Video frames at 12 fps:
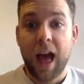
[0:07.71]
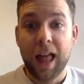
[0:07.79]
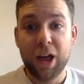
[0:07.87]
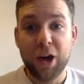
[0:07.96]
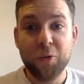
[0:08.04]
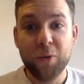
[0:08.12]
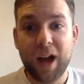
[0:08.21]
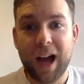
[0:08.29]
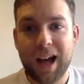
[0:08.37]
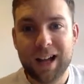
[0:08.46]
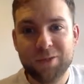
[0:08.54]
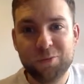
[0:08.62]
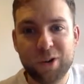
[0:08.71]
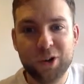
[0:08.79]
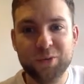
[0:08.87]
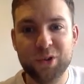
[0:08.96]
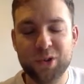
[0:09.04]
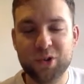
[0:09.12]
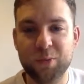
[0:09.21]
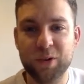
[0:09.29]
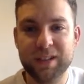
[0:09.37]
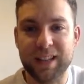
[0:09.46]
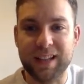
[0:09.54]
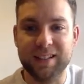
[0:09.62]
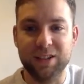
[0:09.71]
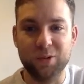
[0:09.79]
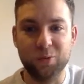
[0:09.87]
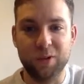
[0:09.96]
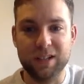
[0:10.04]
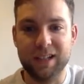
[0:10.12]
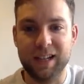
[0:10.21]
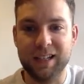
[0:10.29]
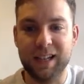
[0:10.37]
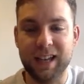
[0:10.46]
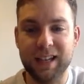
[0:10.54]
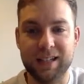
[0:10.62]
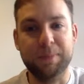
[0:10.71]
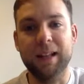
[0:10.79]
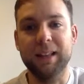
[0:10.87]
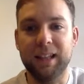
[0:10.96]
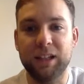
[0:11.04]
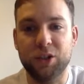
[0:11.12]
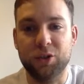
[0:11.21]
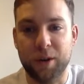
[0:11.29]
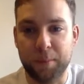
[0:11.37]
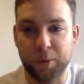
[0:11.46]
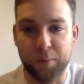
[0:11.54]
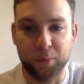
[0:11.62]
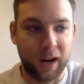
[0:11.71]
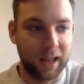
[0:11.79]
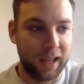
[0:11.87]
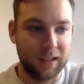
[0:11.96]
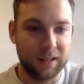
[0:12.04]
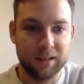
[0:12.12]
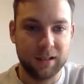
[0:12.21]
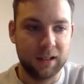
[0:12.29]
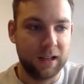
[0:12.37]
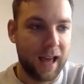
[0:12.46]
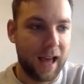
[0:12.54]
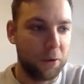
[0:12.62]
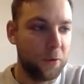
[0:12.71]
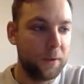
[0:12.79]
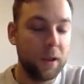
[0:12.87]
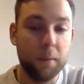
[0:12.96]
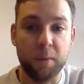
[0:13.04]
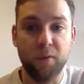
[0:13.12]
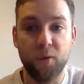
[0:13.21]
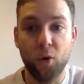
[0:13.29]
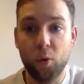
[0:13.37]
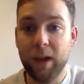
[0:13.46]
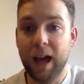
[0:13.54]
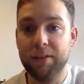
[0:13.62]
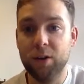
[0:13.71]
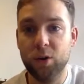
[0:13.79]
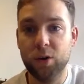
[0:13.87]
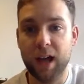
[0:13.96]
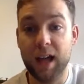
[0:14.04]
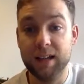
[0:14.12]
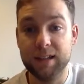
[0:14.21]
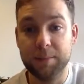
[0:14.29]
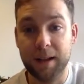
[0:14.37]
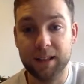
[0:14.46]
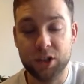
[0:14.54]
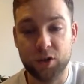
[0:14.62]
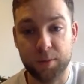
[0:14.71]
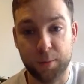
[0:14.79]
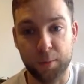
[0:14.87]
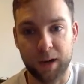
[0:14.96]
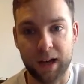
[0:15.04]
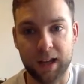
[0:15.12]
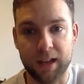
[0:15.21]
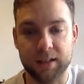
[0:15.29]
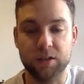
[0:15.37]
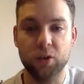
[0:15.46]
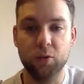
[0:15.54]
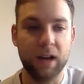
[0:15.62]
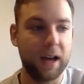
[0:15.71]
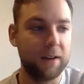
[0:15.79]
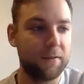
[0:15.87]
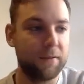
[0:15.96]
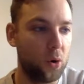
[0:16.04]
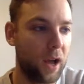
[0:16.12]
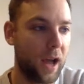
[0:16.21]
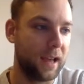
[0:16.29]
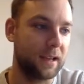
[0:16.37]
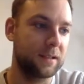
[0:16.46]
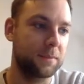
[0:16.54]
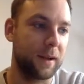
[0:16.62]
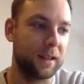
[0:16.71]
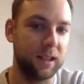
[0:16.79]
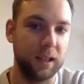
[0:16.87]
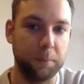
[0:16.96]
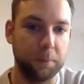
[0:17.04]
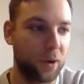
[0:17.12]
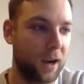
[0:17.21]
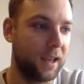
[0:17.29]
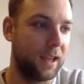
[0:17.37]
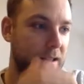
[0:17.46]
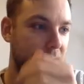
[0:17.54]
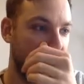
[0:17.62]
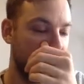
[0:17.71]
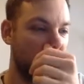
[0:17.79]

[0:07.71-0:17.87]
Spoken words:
Hello and welcome to this morning's lesson, which is expanding triple brackets. Now, before we have a look at expanding triple brackets, I do want to have a look at expanding brackets,